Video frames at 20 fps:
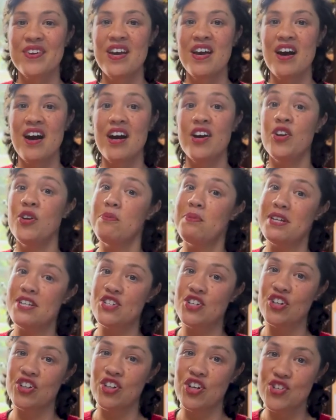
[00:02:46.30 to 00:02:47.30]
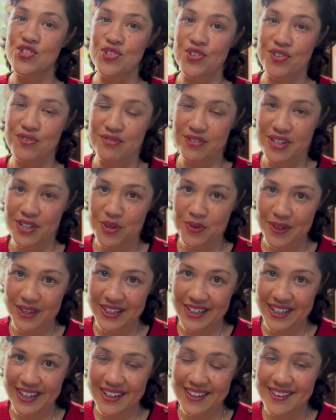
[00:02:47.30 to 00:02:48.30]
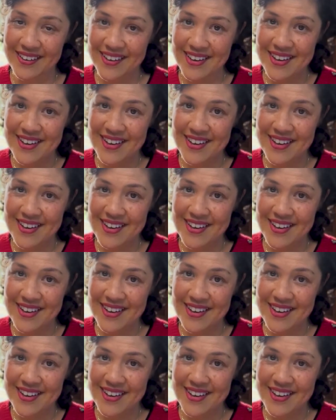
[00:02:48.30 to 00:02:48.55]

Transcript: I don't mean to gloss over it quickly.